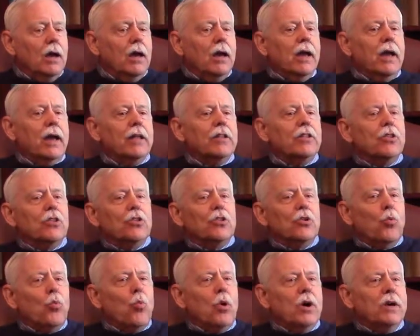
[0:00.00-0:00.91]
And
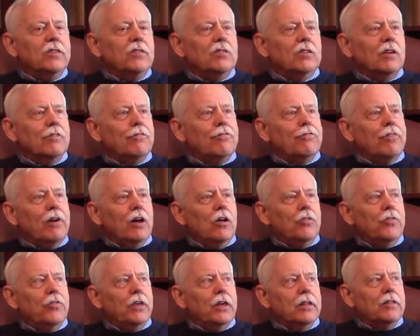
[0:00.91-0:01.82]
the ones that
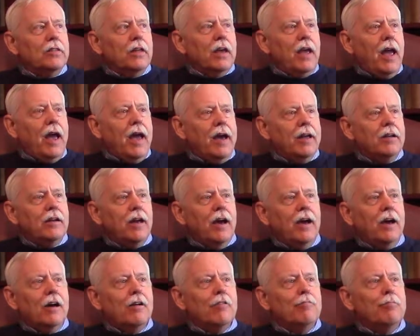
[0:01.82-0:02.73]
felt that they had to
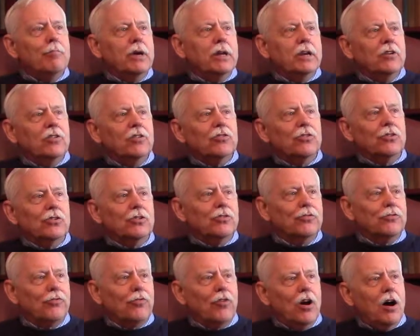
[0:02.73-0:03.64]
have ministers
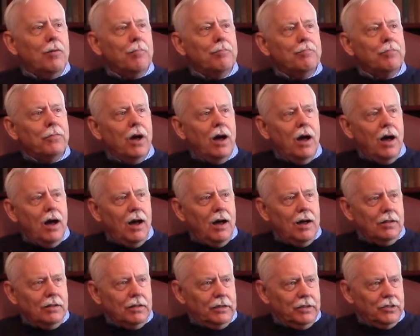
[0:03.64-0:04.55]
from
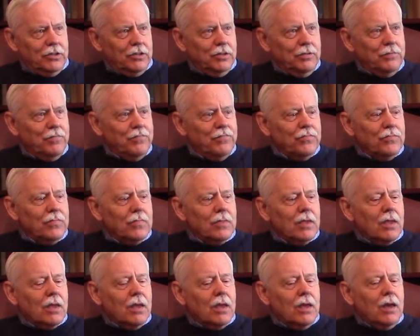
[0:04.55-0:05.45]
Holland,
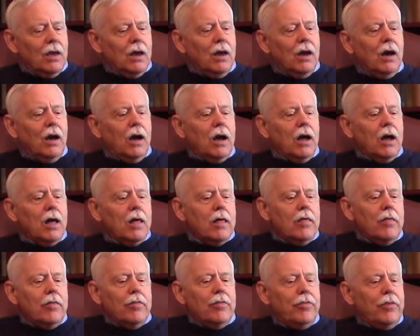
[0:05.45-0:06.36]

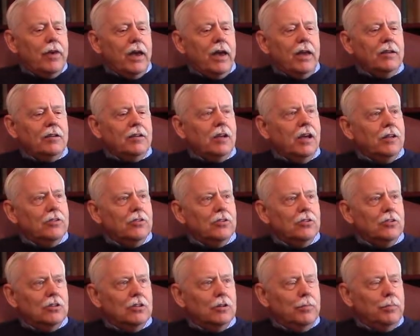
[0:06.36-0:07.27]
they
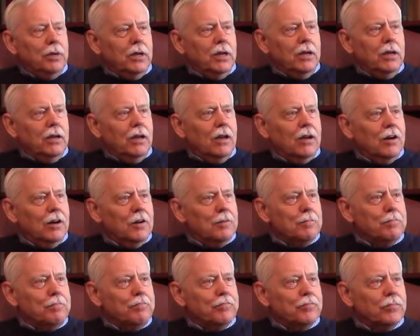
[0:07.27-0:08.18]
tended to
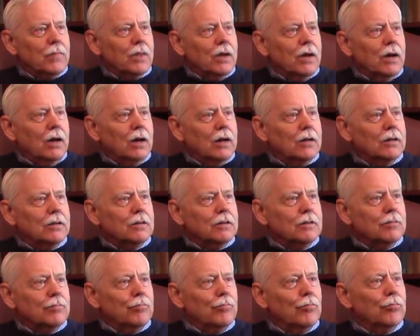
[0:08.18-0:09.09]
become
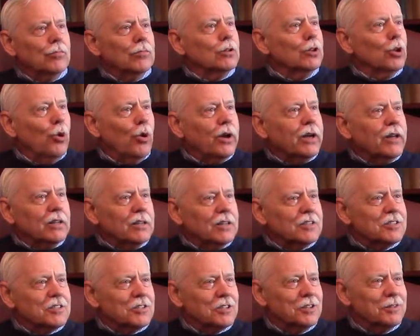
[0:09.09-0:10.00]

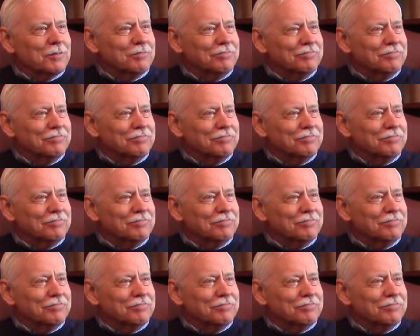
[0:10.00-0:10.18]
loyalists.